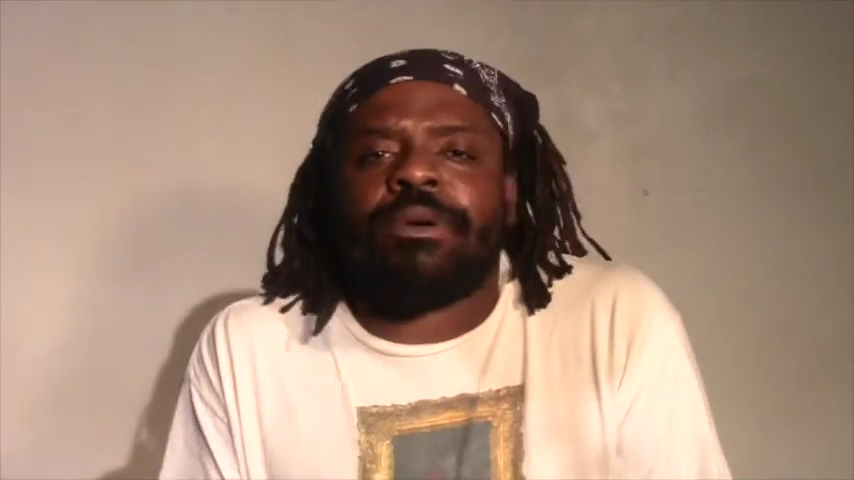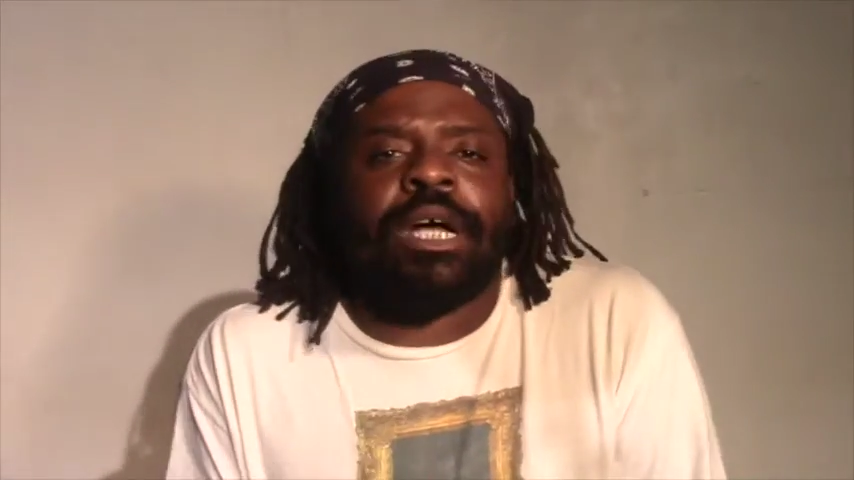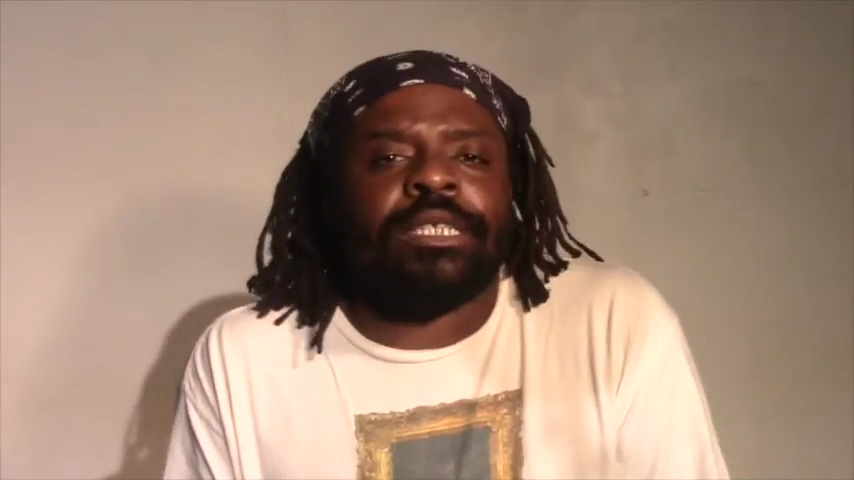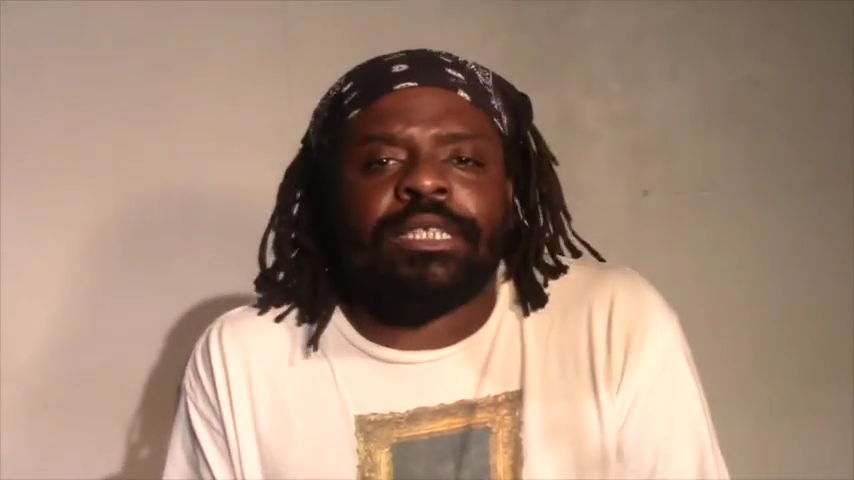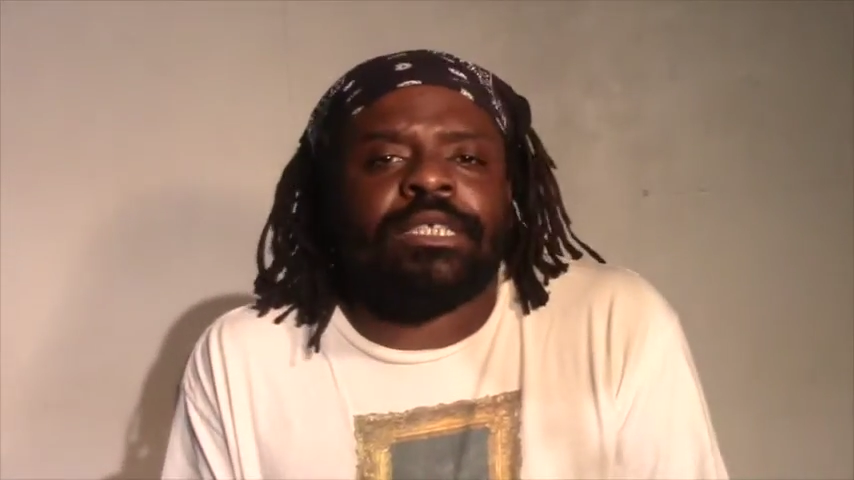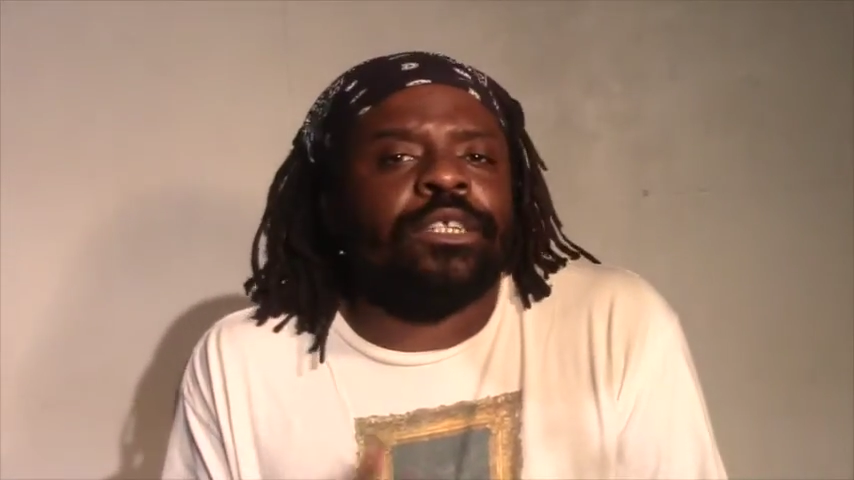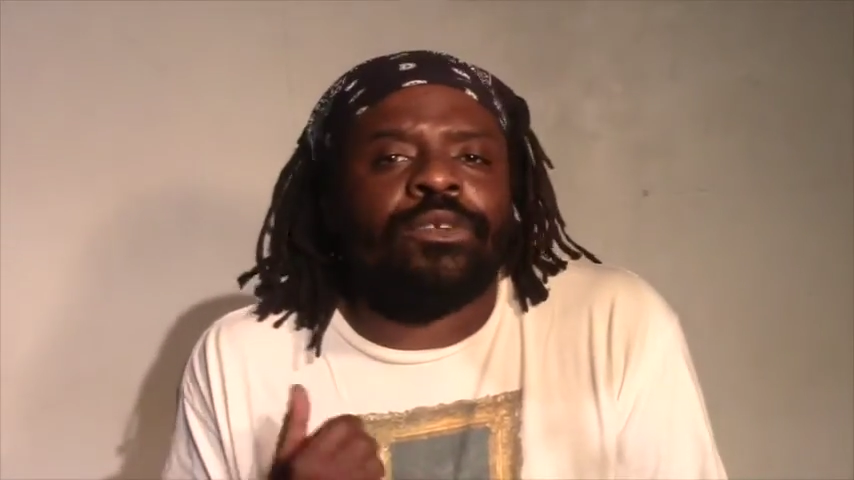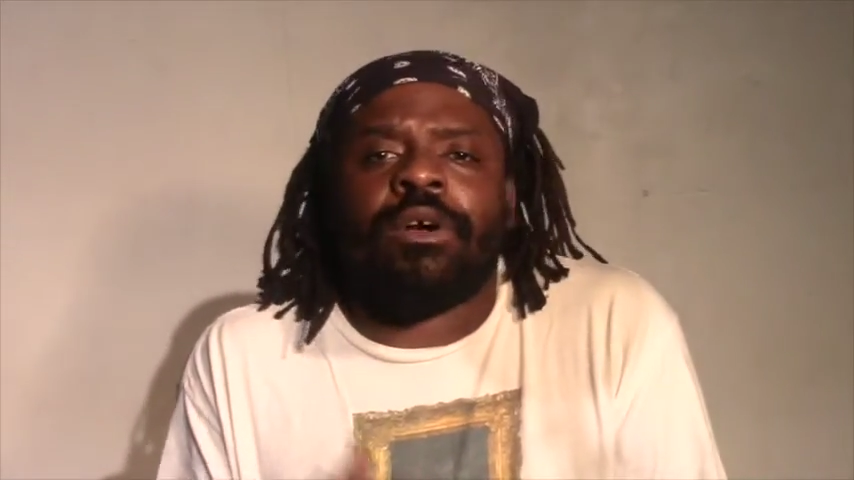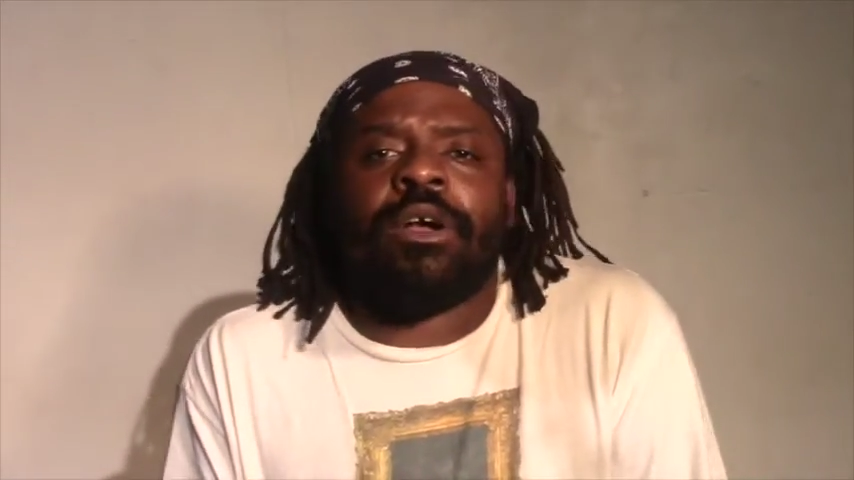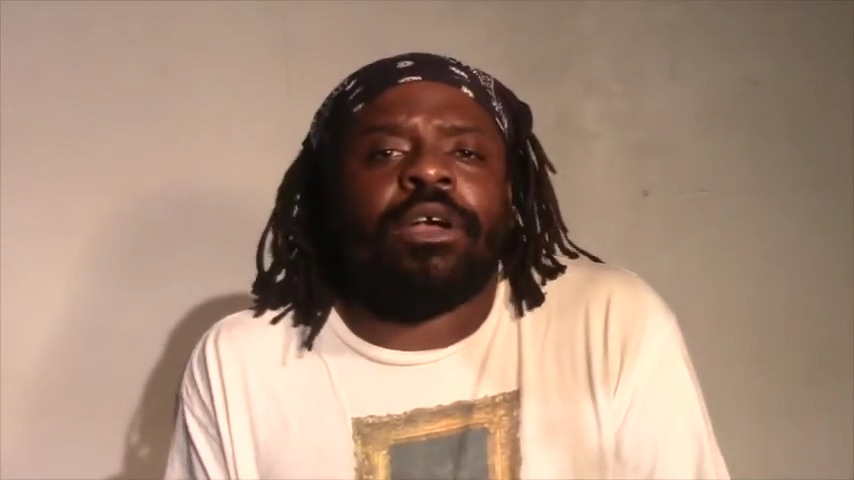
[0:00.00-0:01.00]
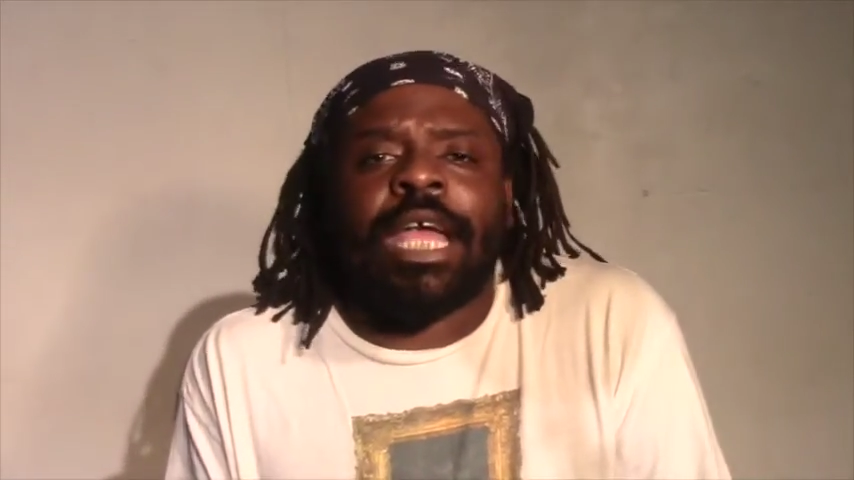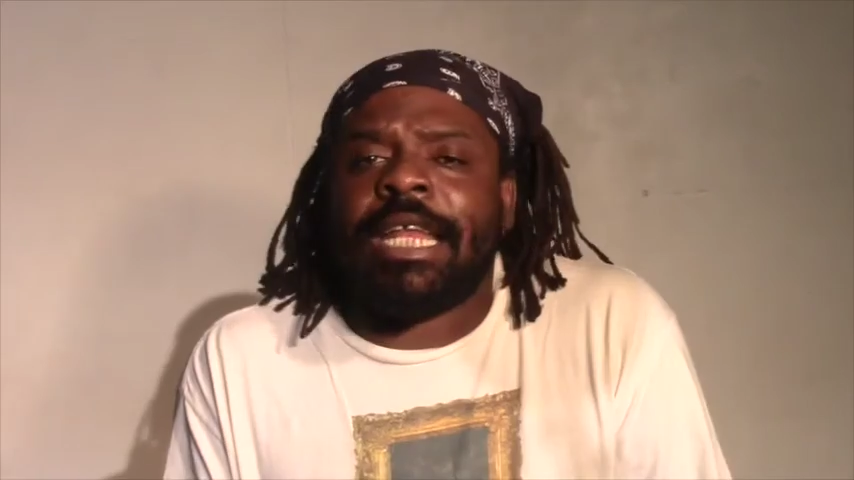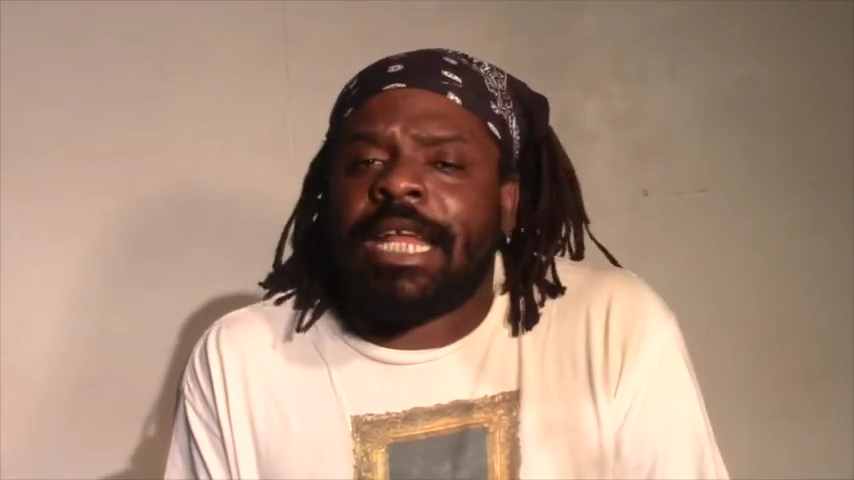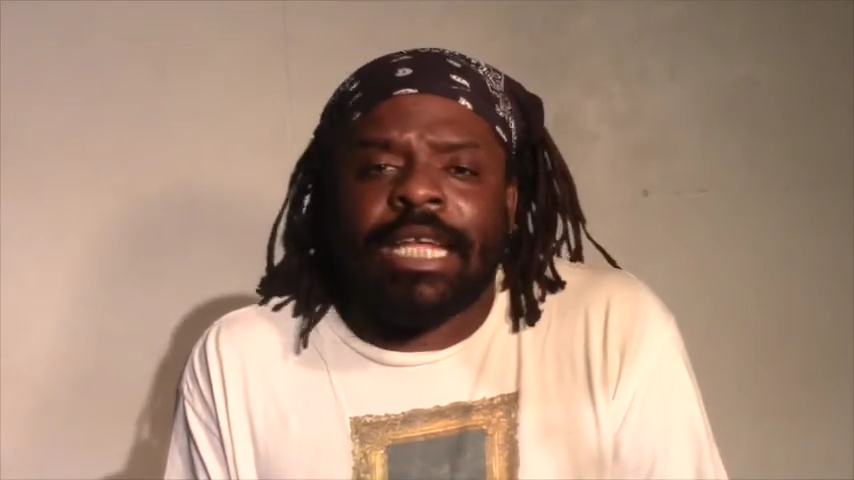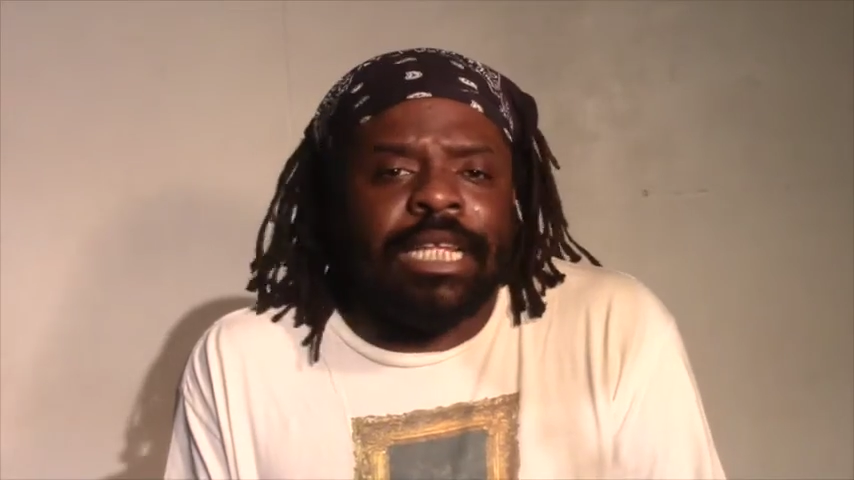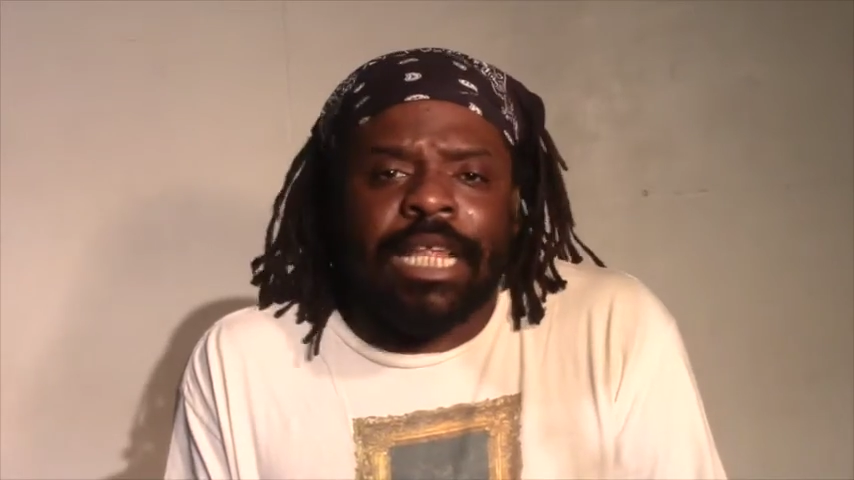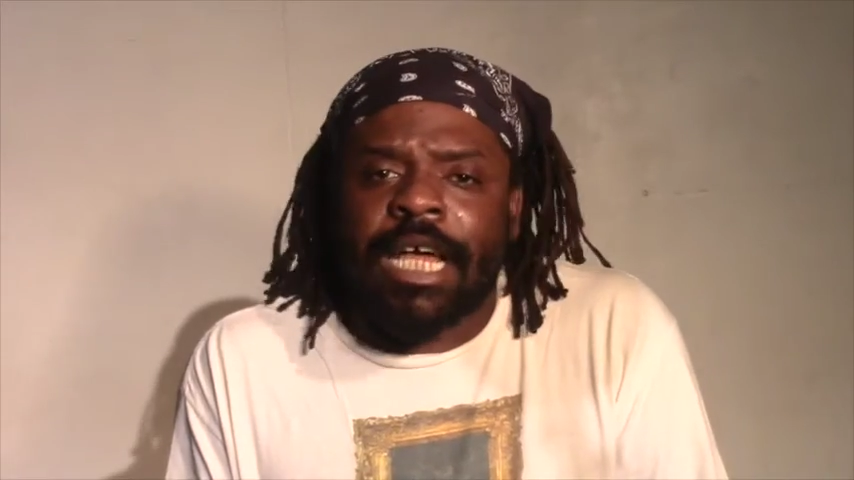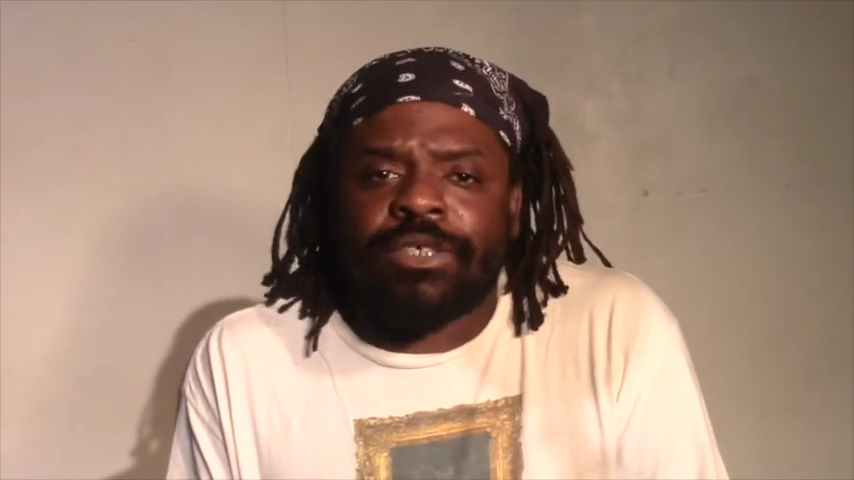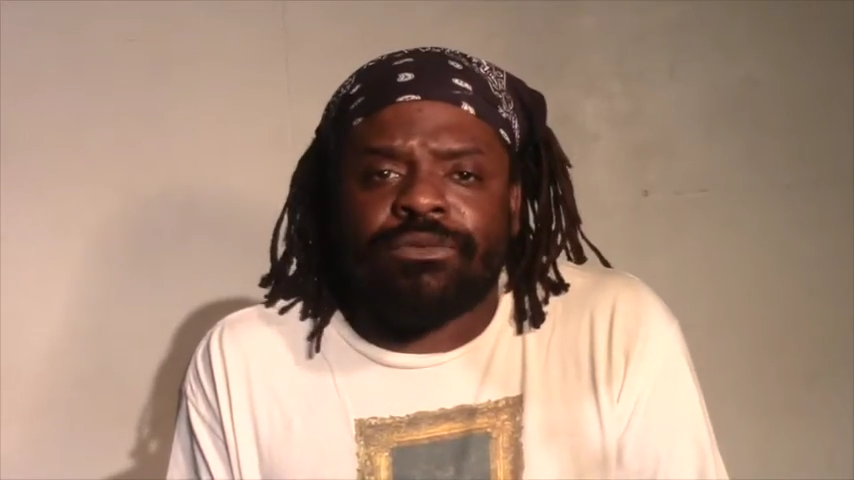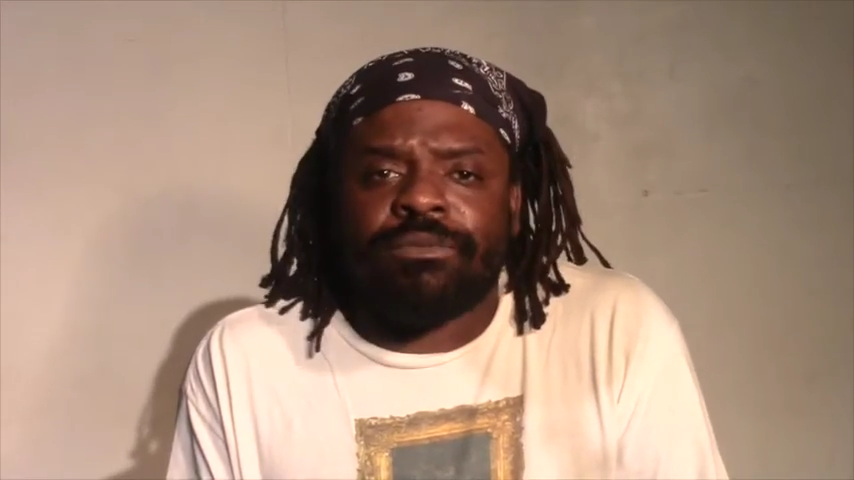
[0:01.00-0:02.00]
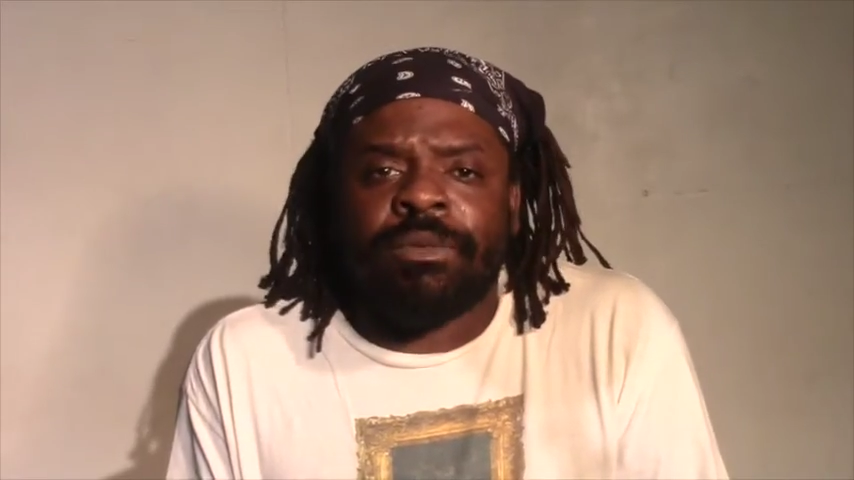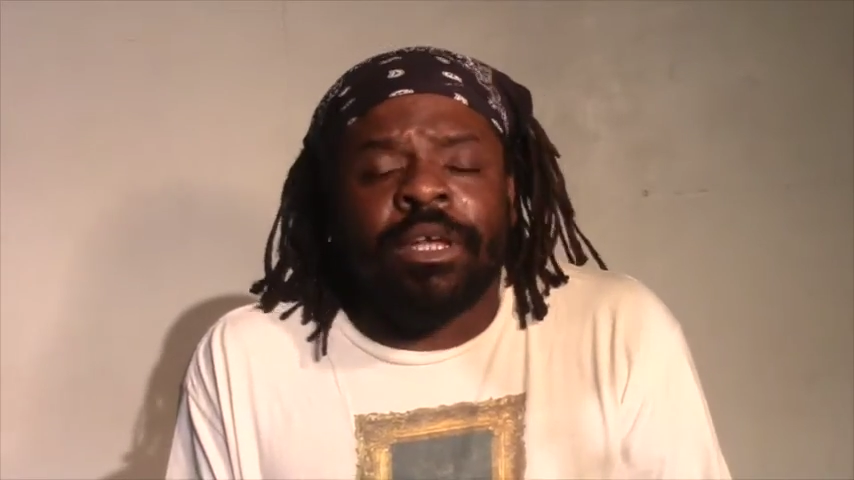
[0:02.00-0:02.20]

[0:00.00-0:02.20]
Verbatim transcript: process than you are in any classroom.